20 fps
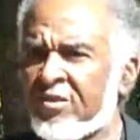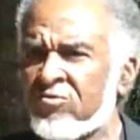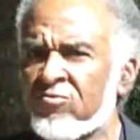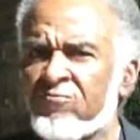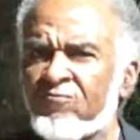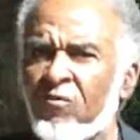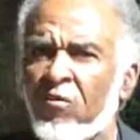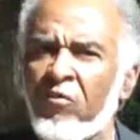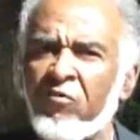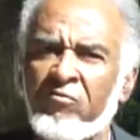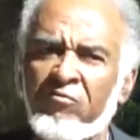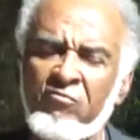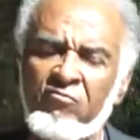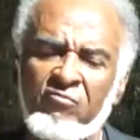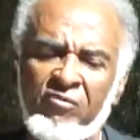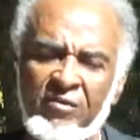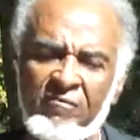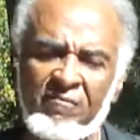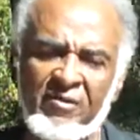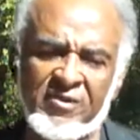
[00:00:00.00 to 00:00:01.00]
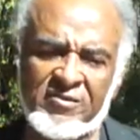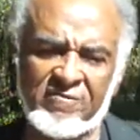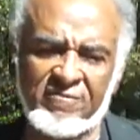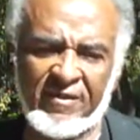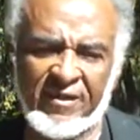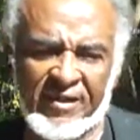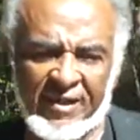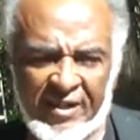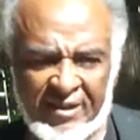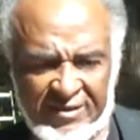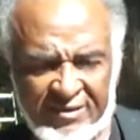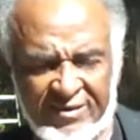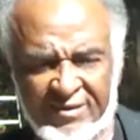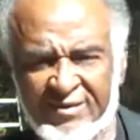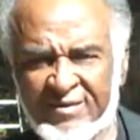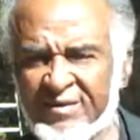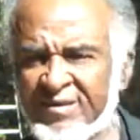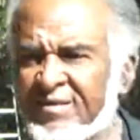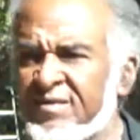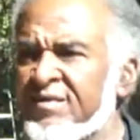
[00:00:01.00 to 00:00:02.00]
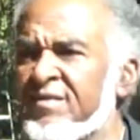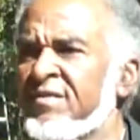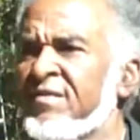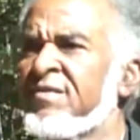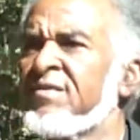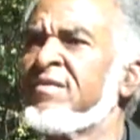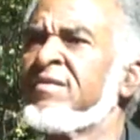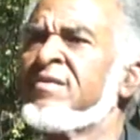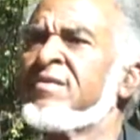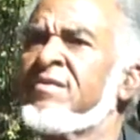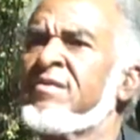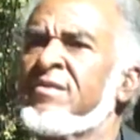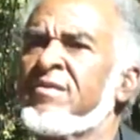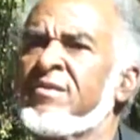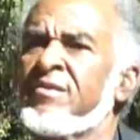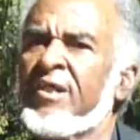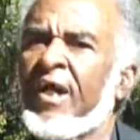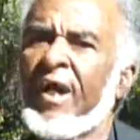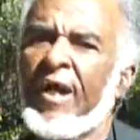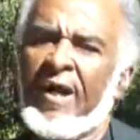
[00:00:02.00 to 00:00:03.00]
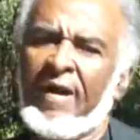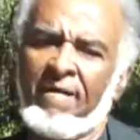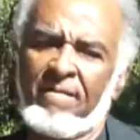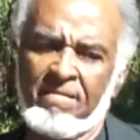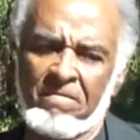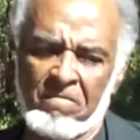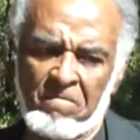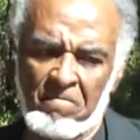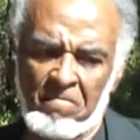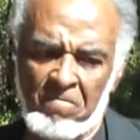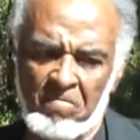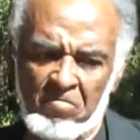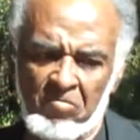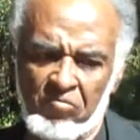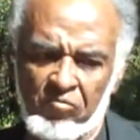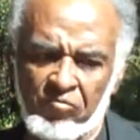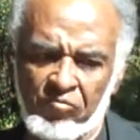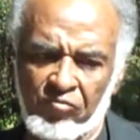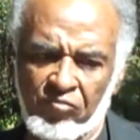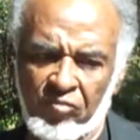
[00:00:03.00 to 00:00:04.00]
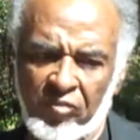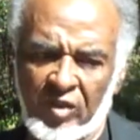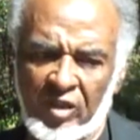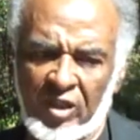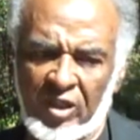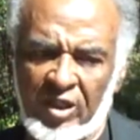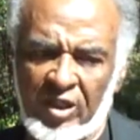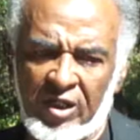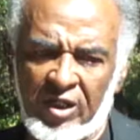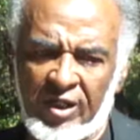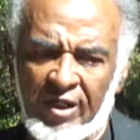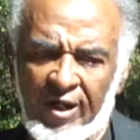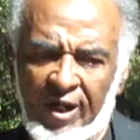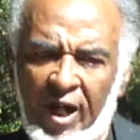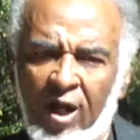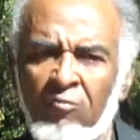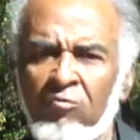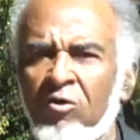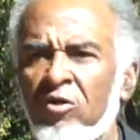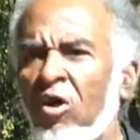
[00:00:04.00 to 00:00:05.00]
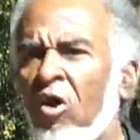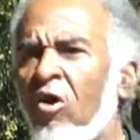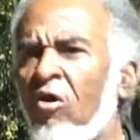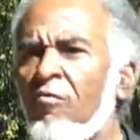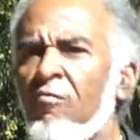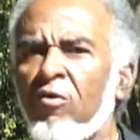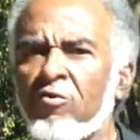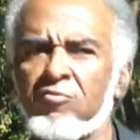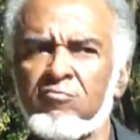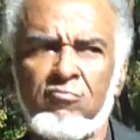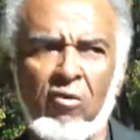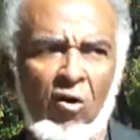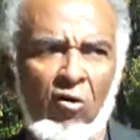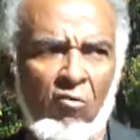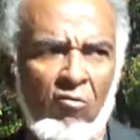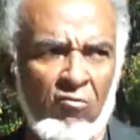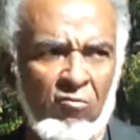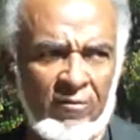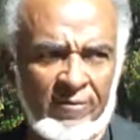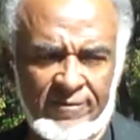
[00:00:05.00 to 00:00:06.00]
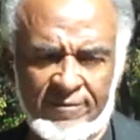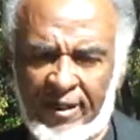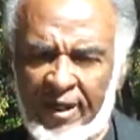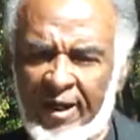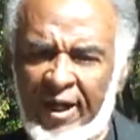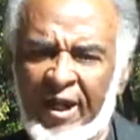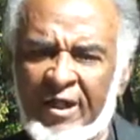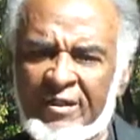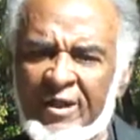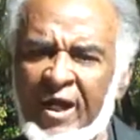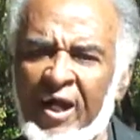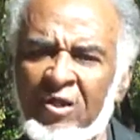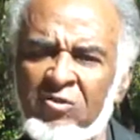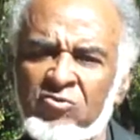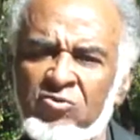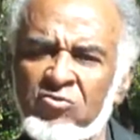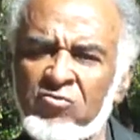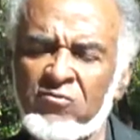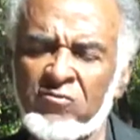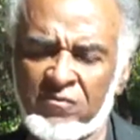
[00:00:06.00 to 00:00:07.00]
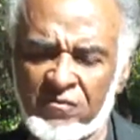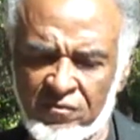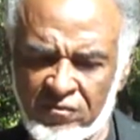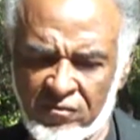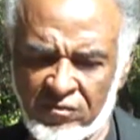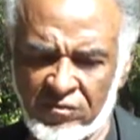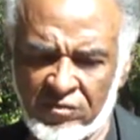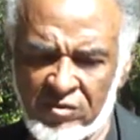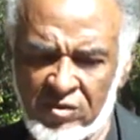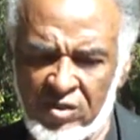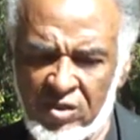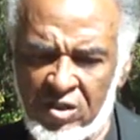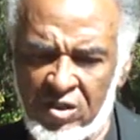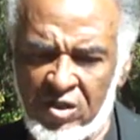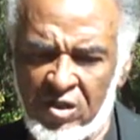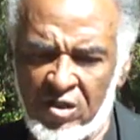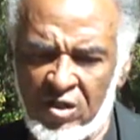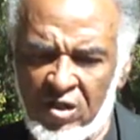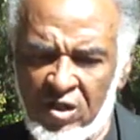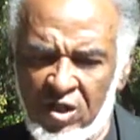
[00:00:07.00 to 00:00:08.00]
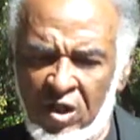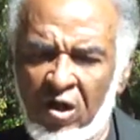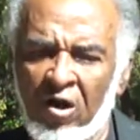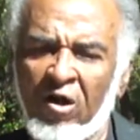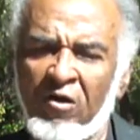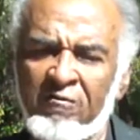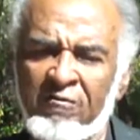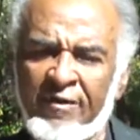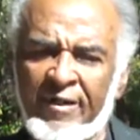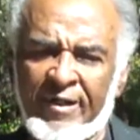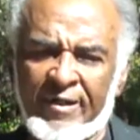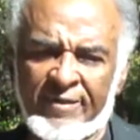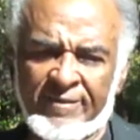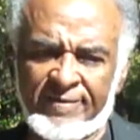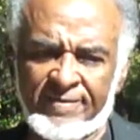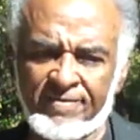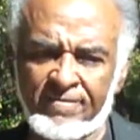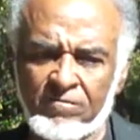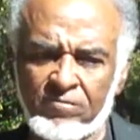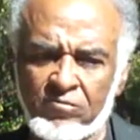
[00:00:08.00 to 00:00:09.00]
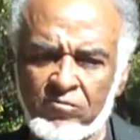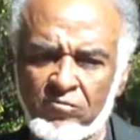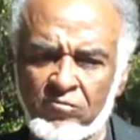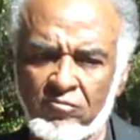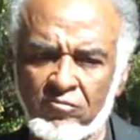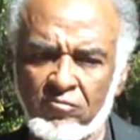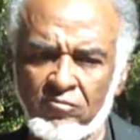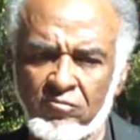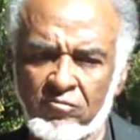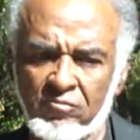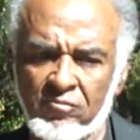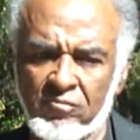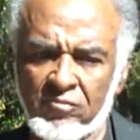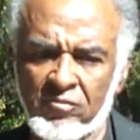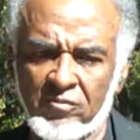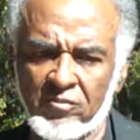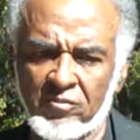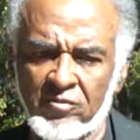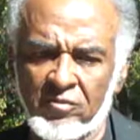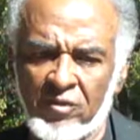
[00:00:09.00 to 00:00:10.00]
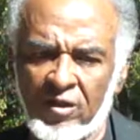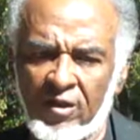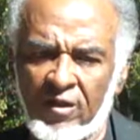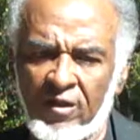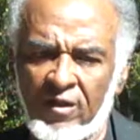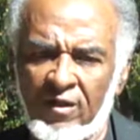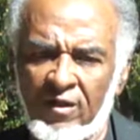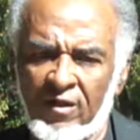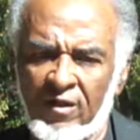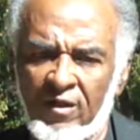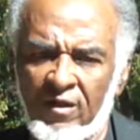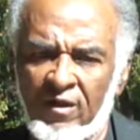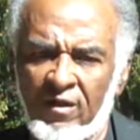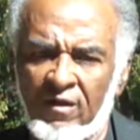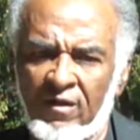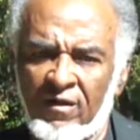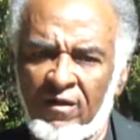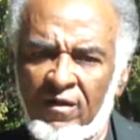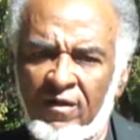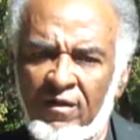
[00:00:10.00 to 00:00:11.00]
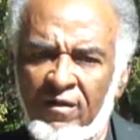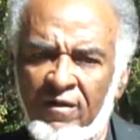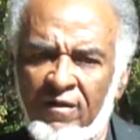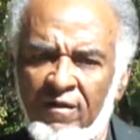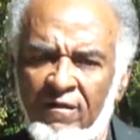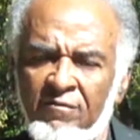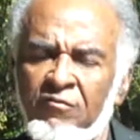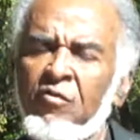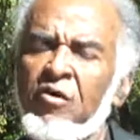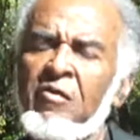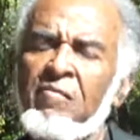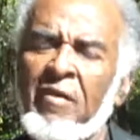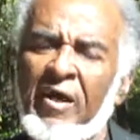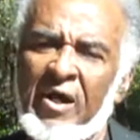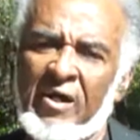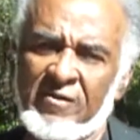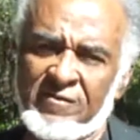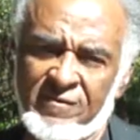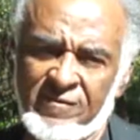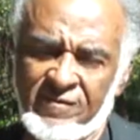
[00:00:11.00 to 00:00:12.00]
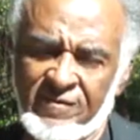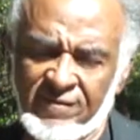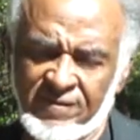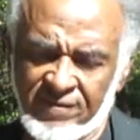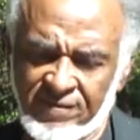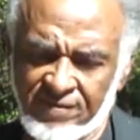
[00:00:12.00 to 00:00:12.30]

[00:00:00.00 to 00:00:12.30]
I took 42 treatments of radiation. And I went almost bald. I got down to 103 pounds.